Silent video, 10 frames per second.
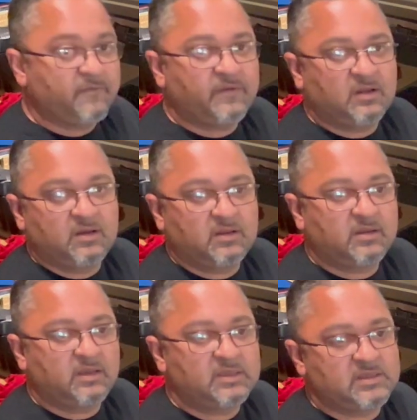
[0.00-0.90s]
failed,
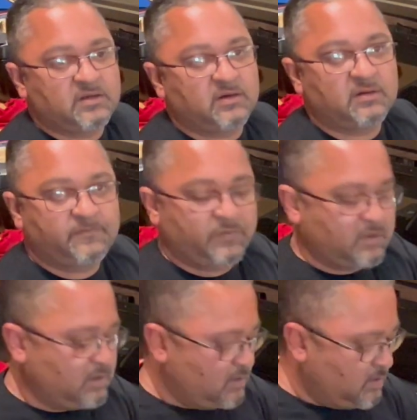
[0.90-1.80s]
etc.
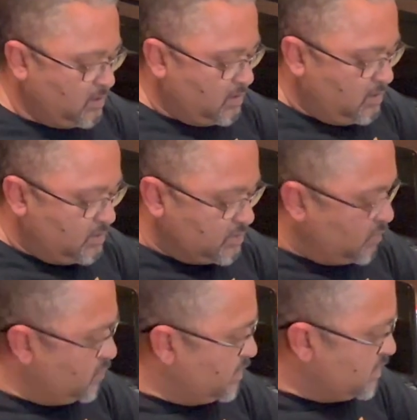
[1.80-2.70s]
So in this